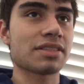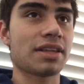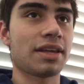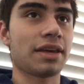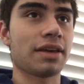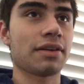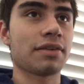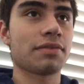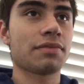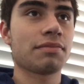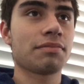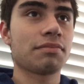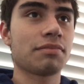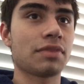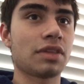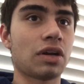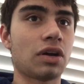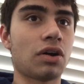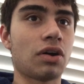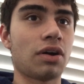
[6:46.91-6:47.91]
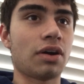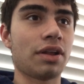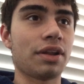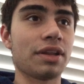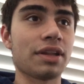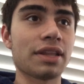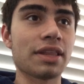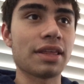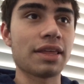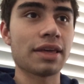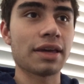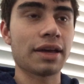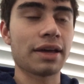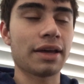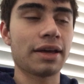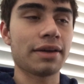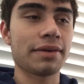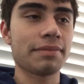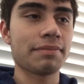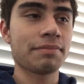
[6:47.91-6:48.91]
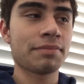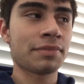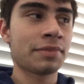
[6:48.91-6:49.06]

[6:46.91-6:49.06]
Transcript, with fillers: thing on the uh,